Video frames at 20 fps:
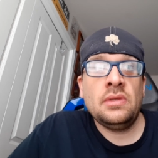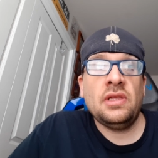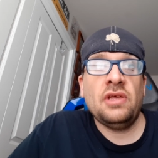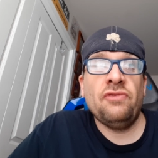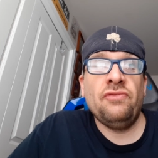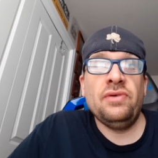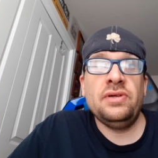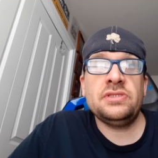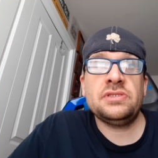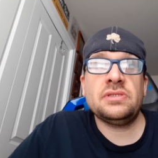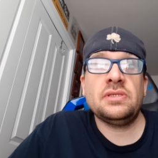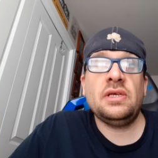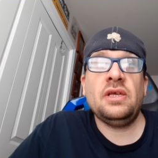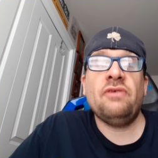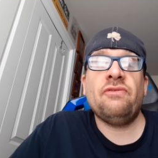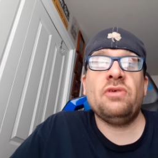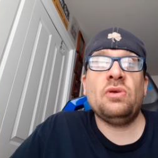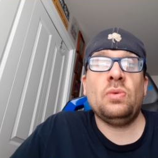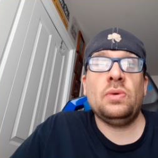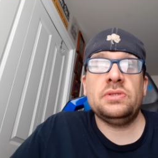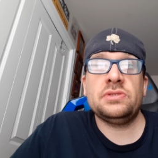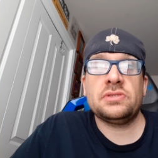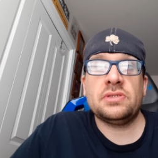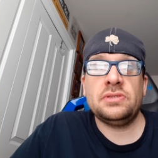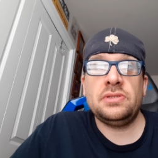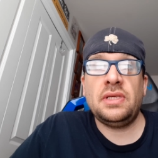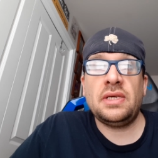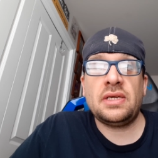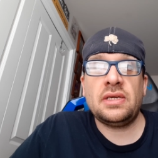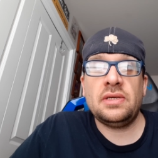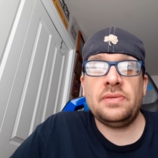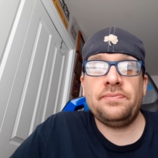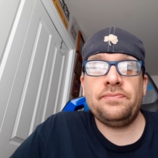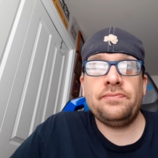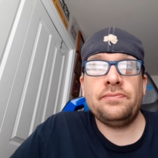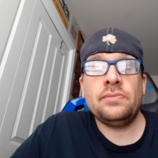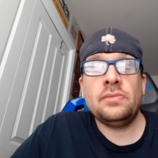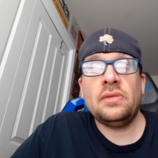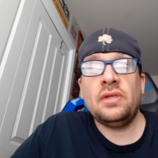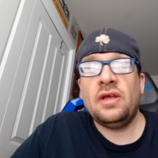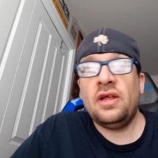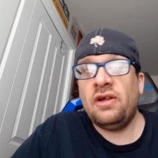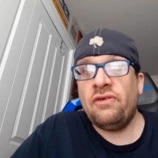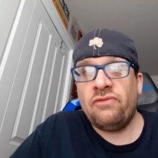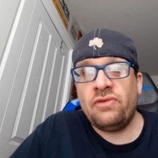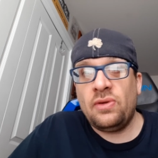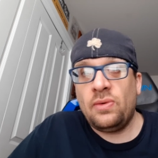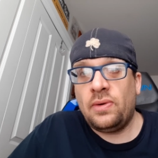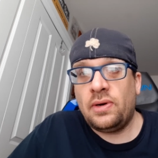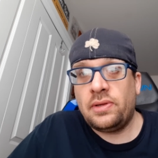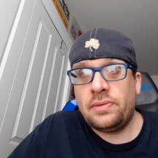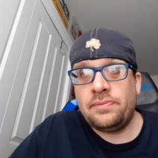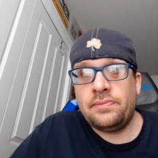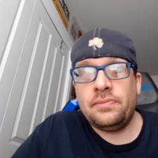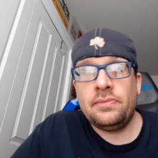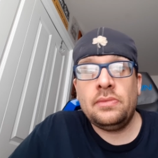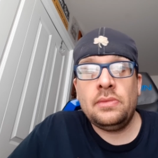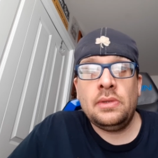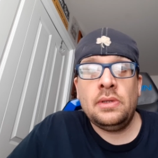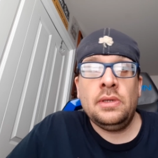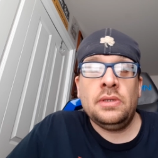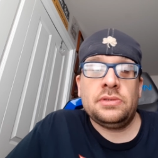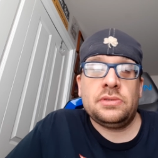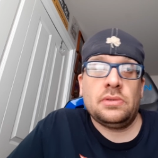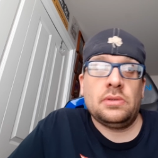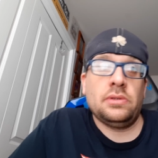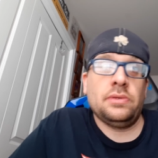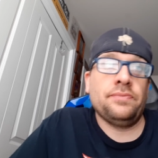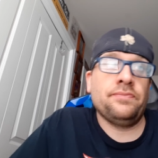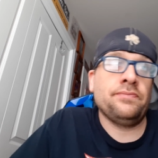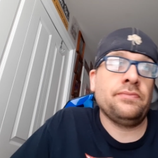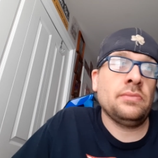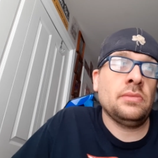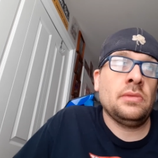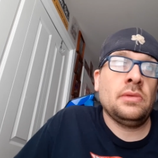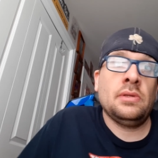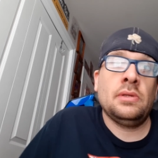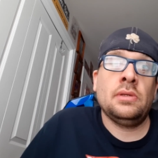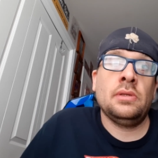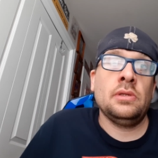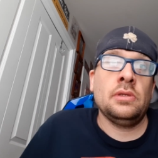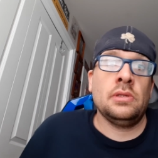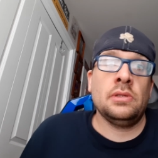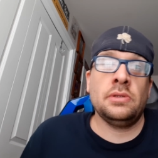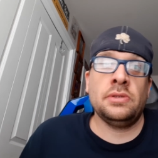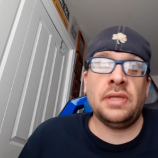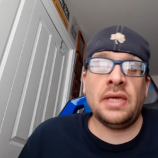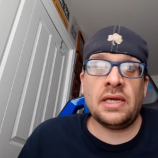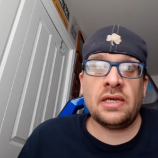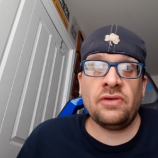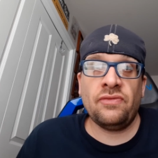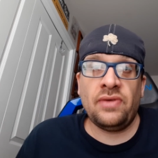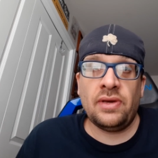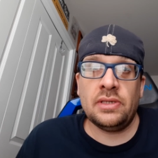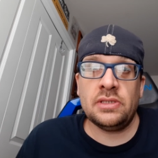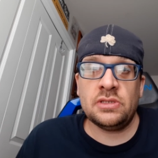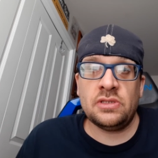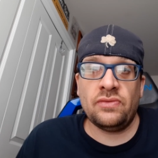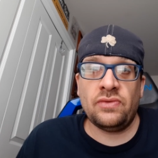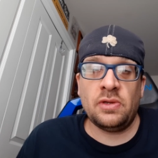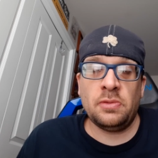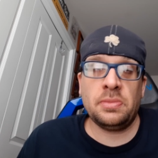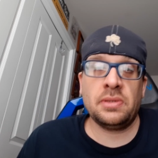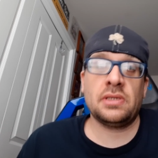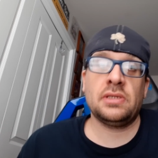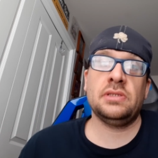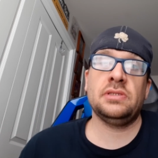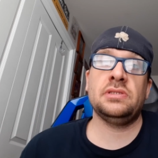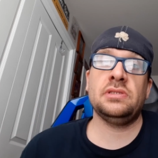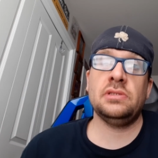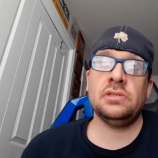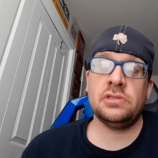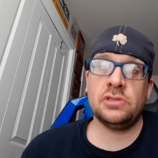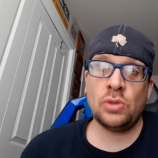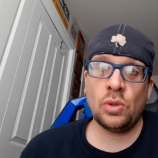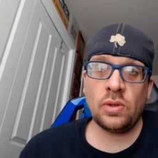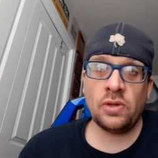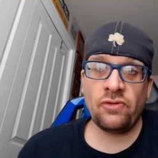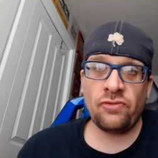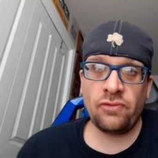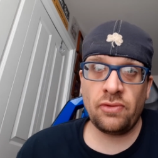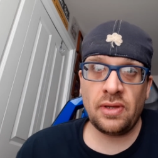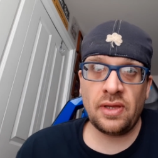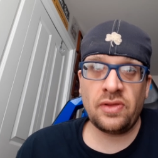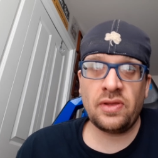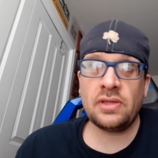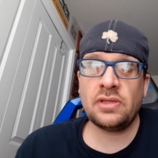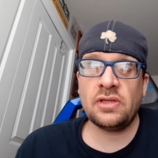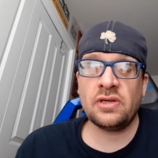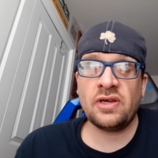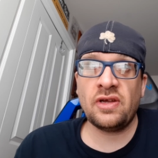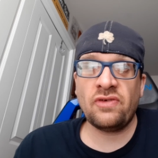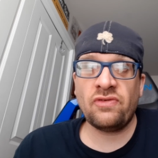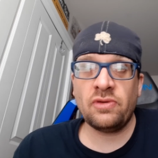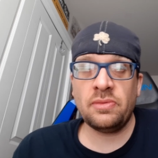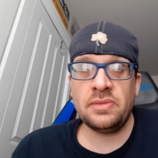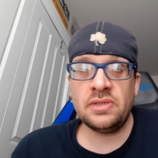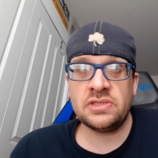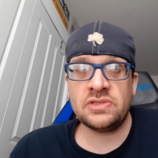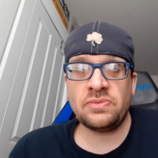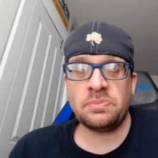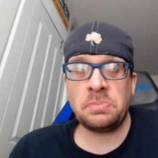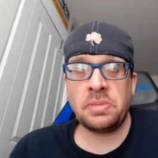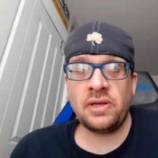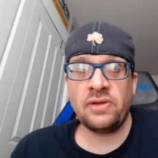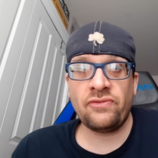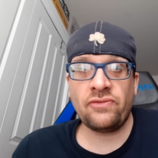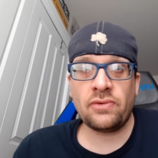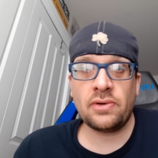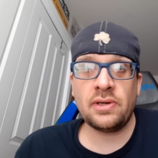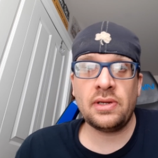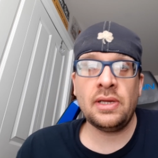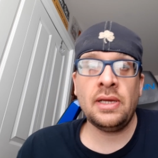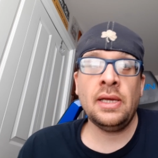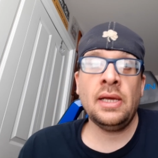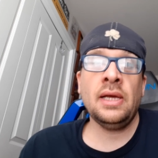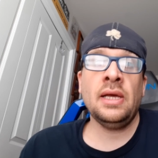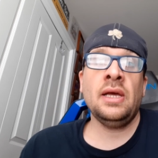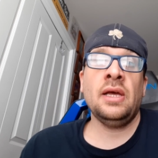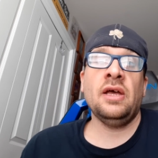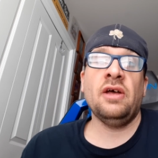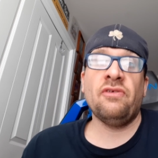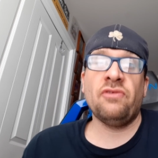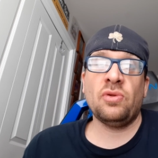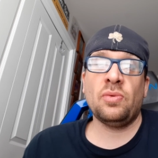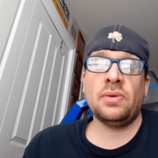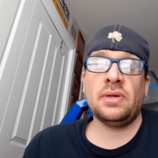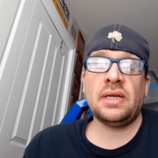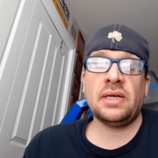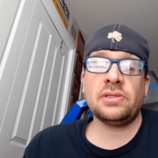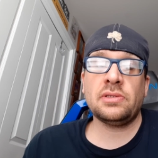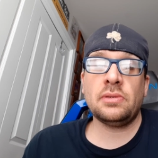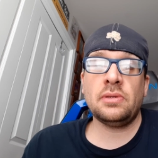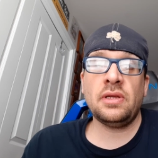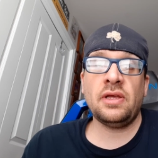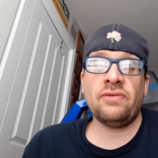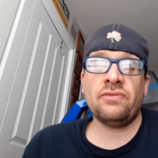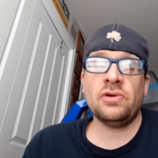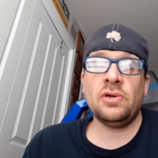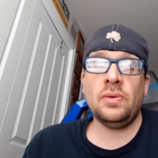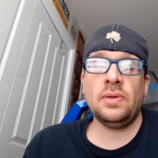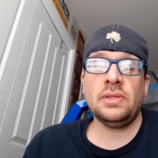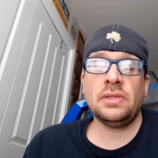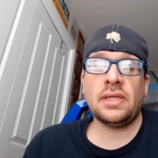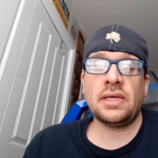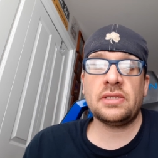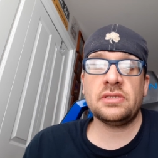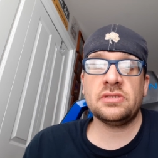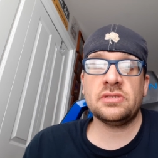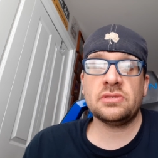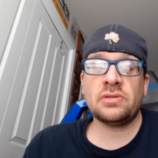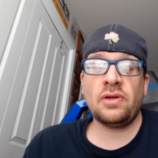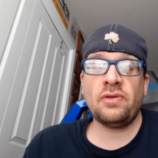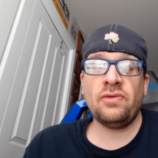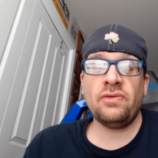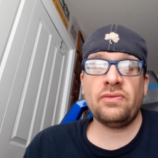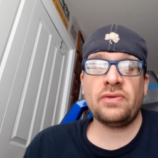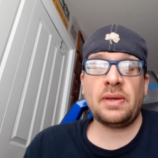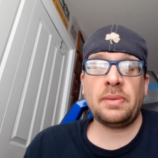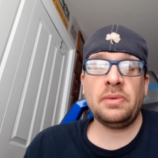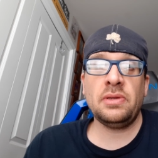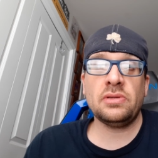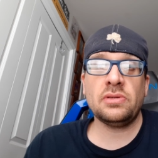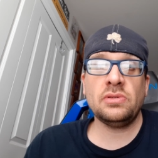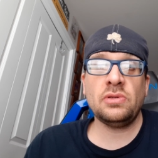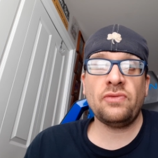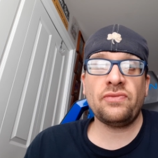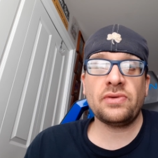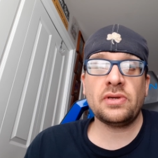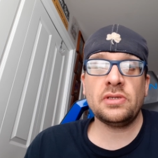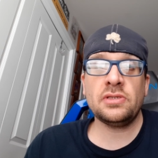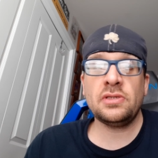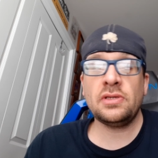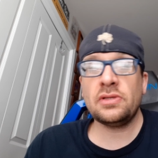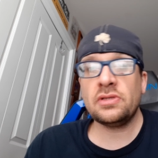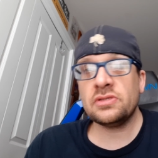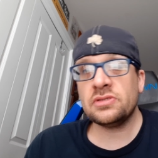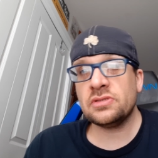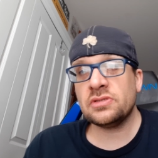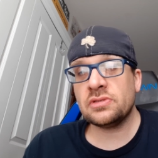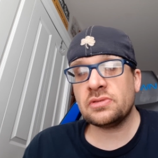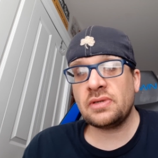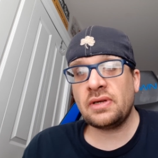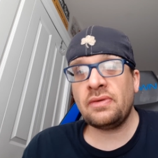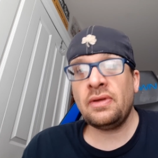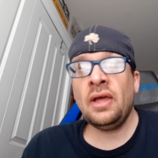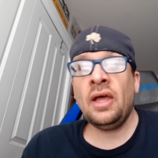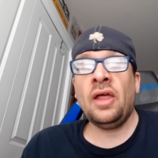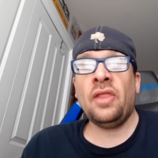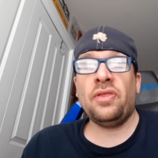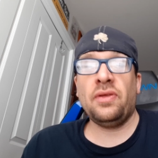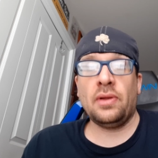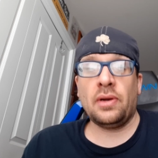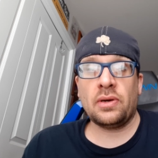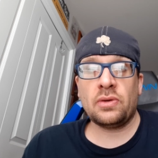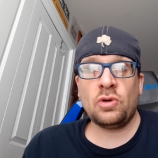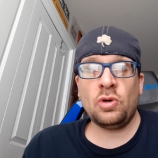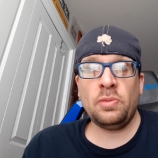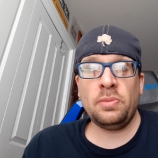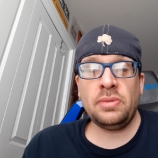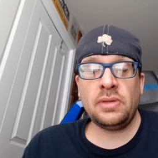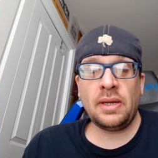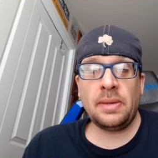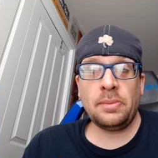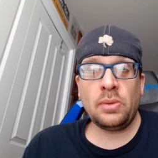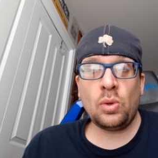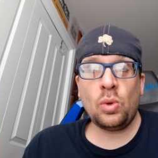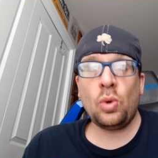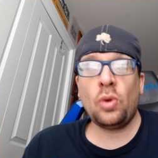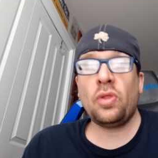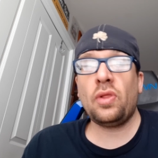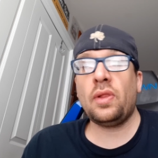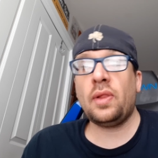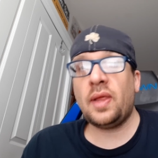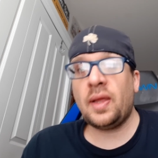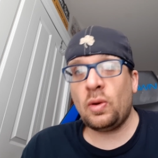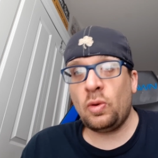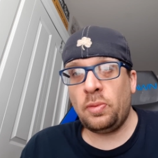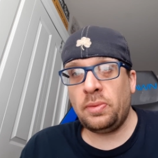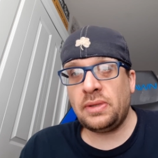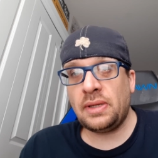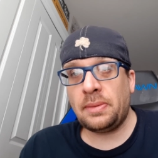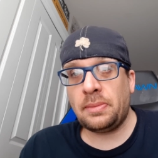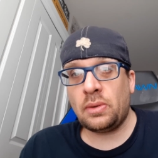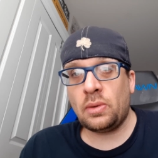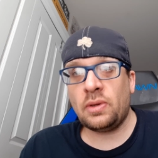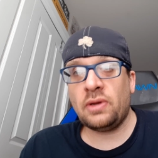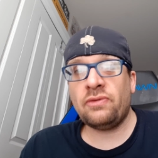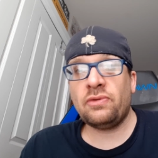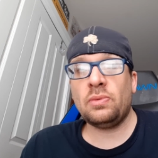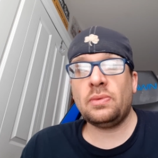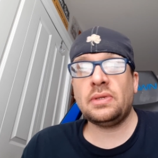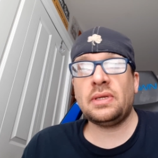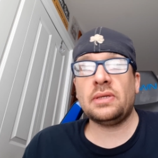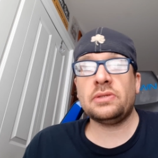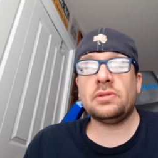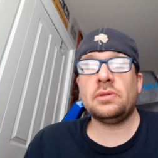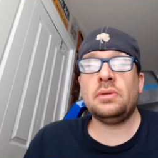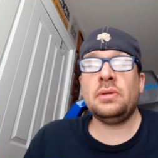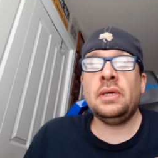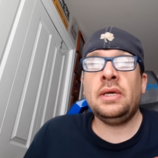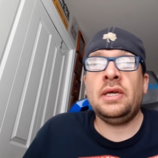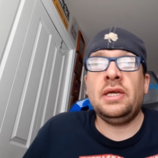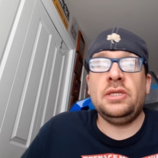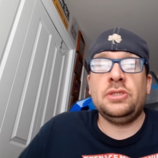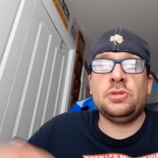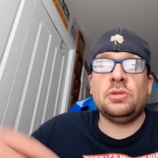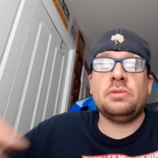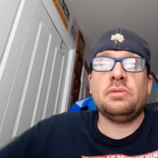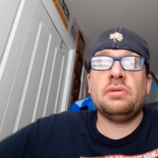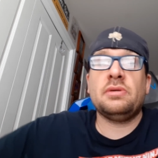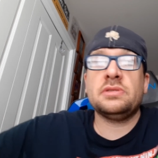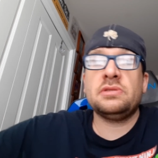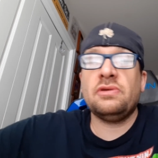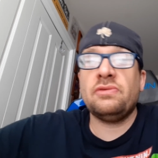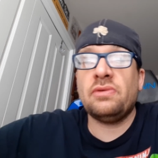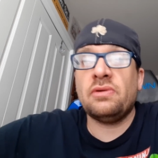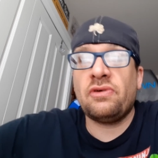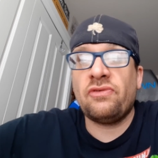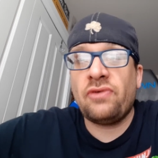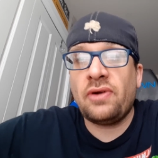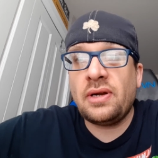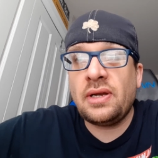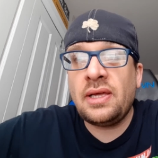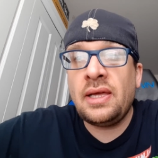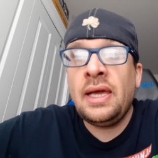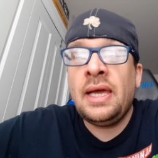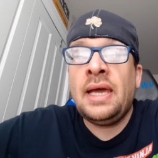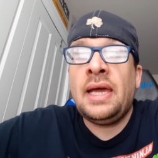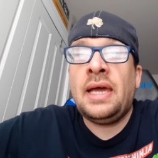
Eventually, everyone's gonna take it. Everyone. So Take advantage of it because it's totally free. I think the government's paying for it. Everyone out there, have a go and like, subscribe, come hit the notification, hit the subscribe. The article will be down below, or the link will be down below. Everyone out there, enjoy your rest of your Friday,